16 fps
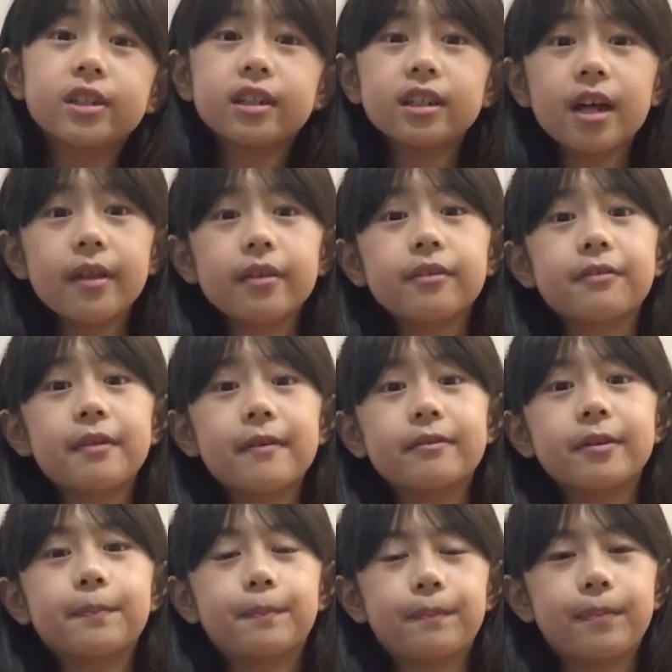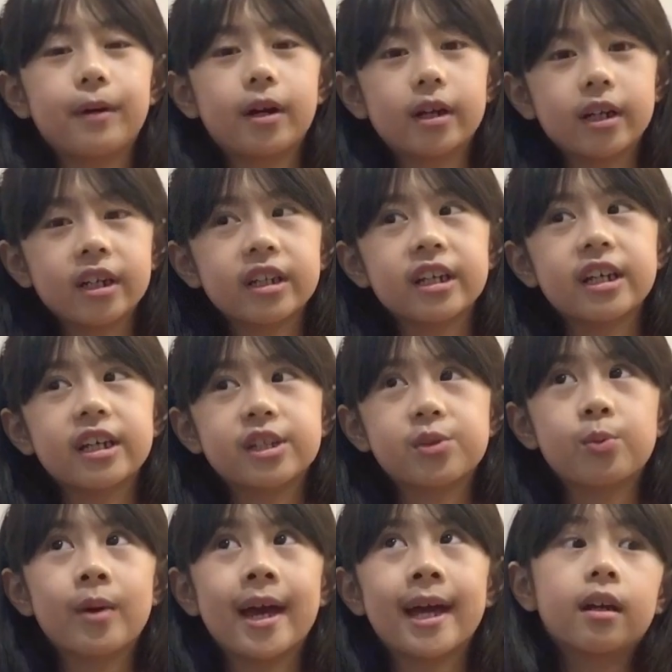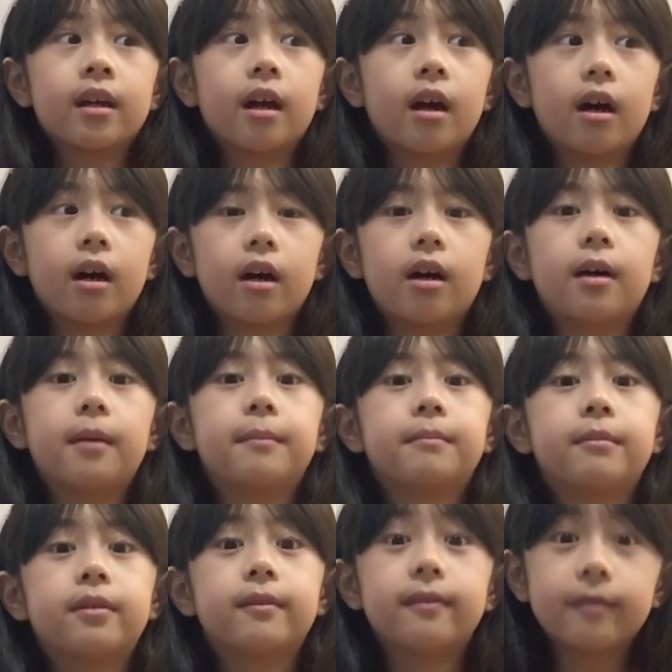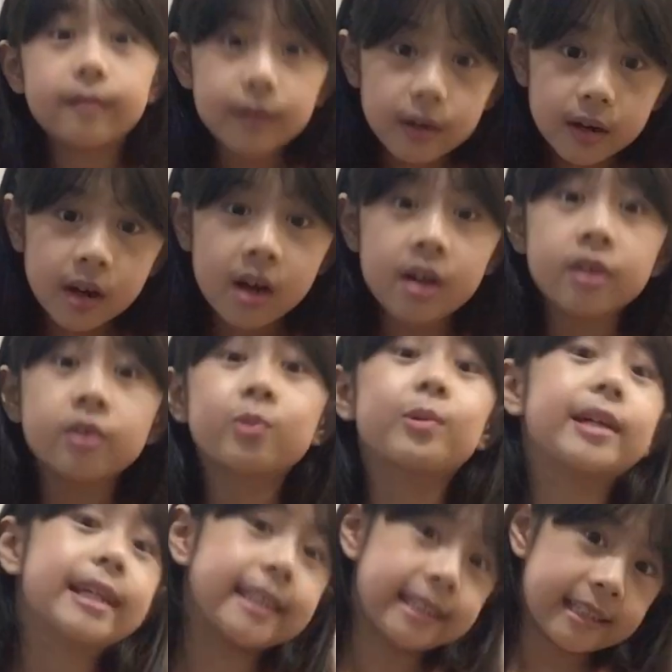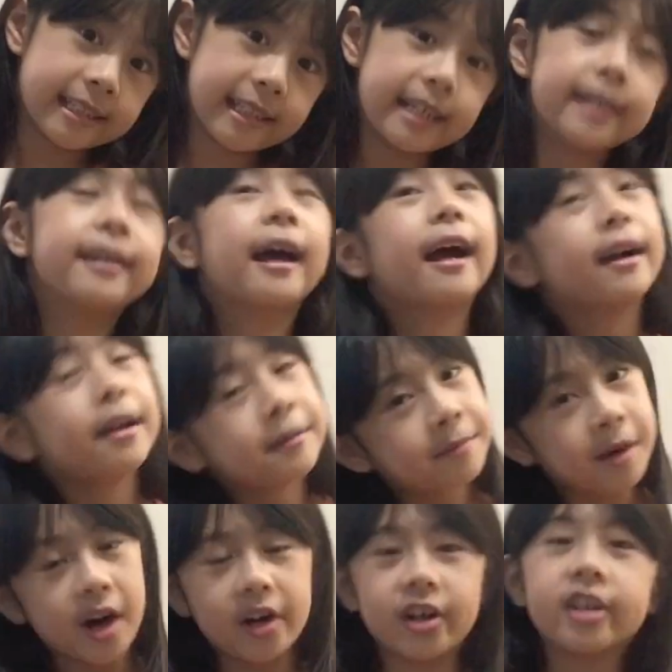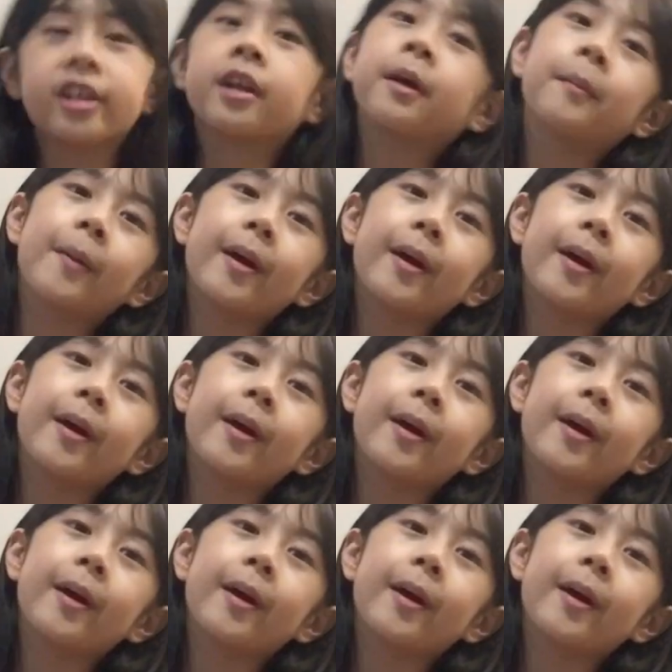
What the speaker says: Also, another favorite part is when Ron Weasley, Harry Potter,